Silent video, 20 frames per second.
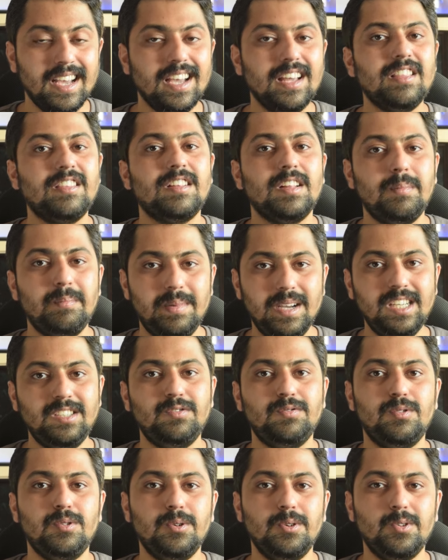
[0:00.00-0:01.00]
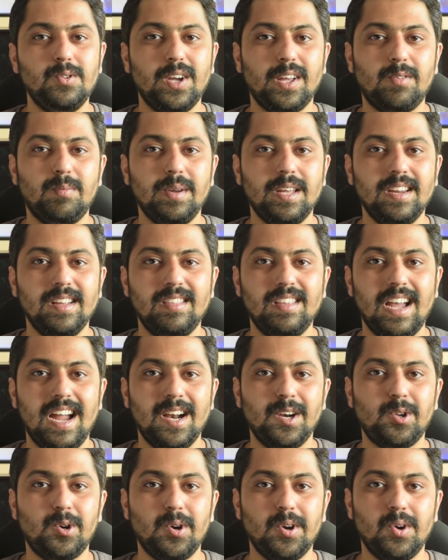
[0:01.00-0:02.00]
is the best phone to experience
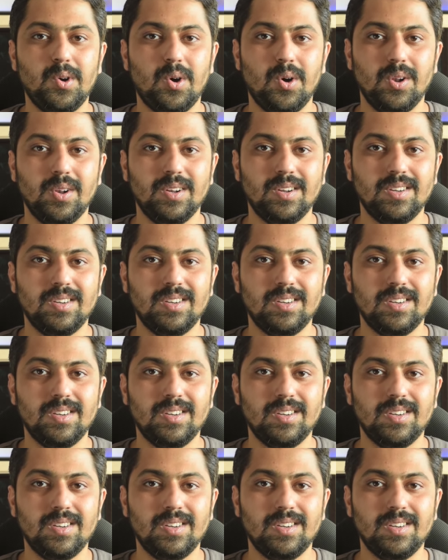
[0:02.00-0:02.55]
Android on.